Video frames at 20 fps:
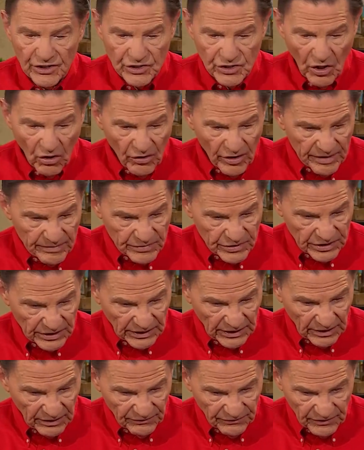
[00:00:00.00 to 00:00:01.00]
saw
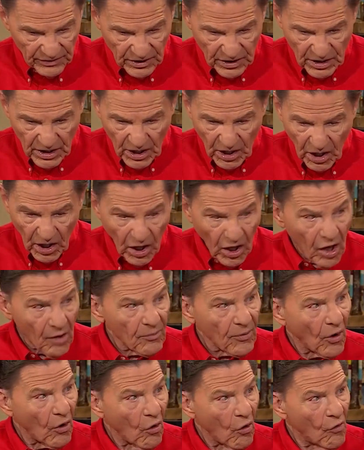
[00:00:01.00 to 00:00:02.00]
himself
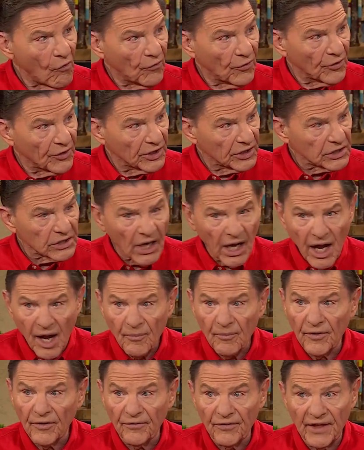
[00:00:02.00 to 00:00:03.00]
up over the
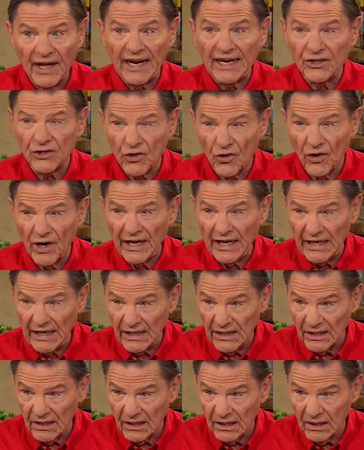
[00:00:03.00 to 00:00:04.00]
top of that
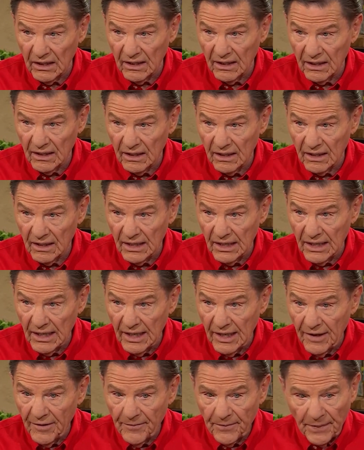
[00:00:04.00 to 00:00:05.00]
train.
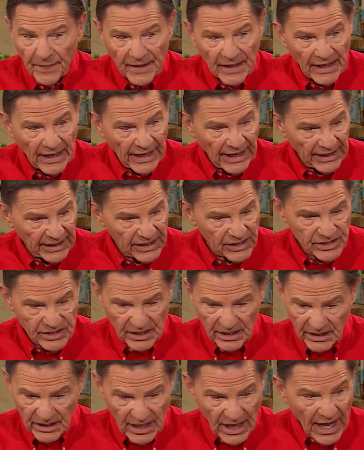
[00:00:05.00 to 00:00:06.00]
And he
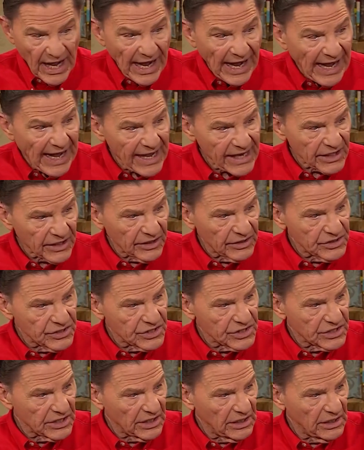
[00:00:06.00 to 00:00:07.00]
said, I could
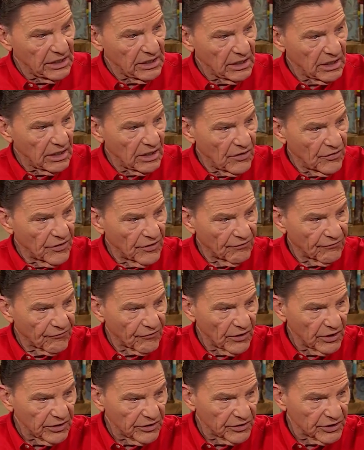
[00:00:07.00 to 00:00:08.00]
see the
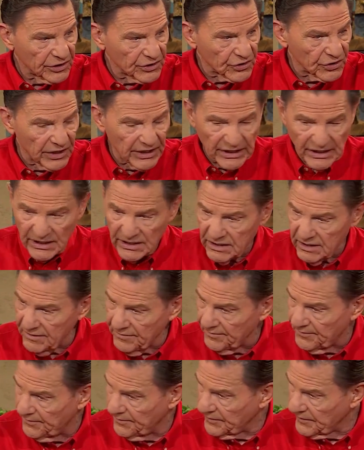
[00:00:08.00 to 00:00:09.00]
front of the train
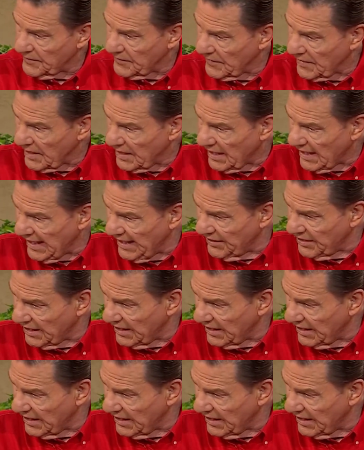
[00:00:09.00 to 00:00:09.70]
and